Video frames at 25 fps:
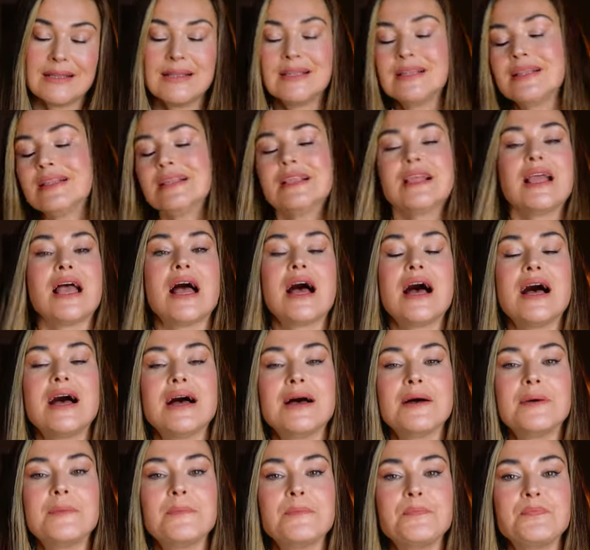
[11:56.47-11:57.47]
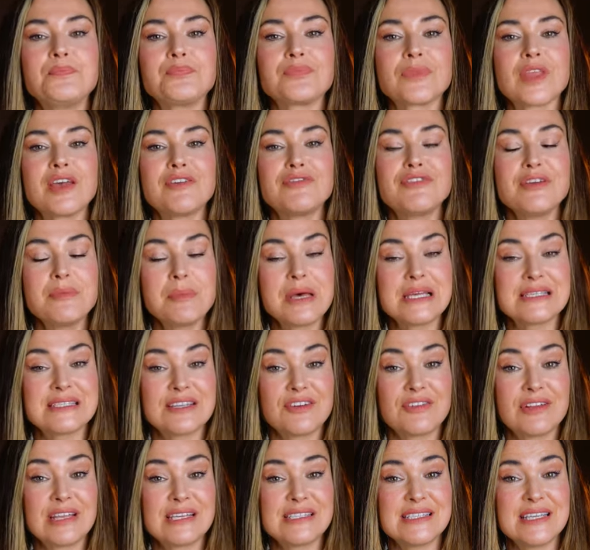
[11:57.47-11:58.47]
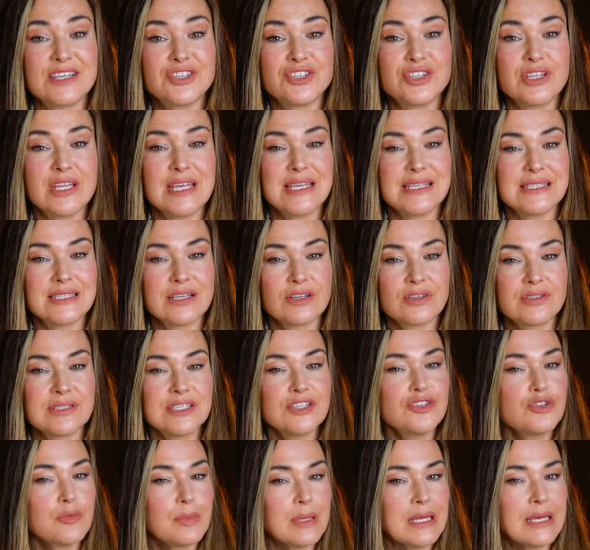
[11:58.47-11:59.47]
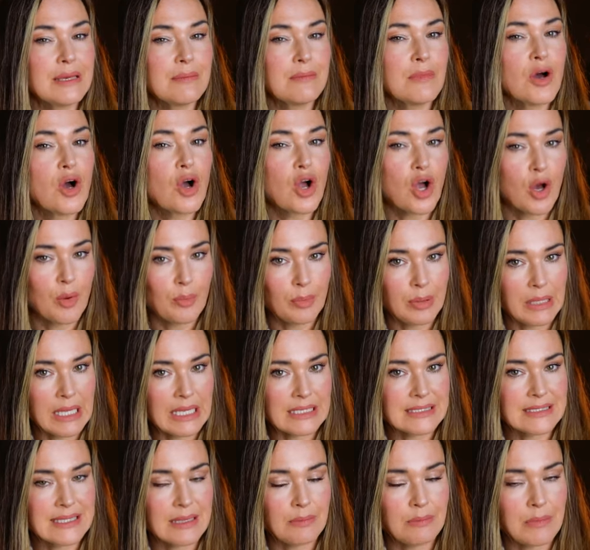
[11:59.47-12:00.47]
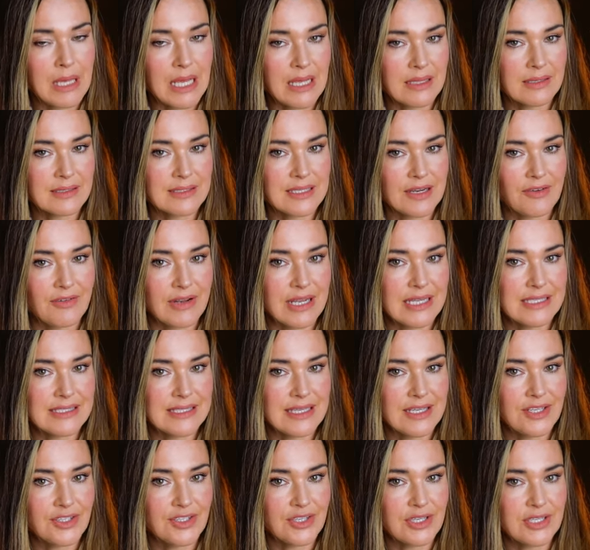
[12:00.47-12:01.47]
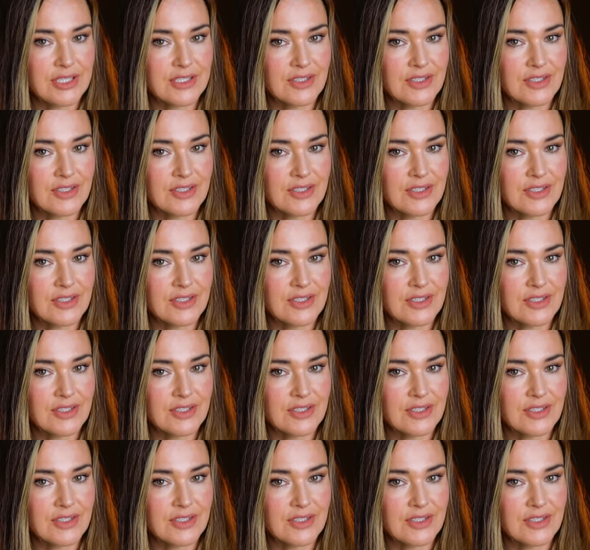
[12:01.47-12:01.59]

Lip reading: Female sterilization is considerably more complex than male sterilization,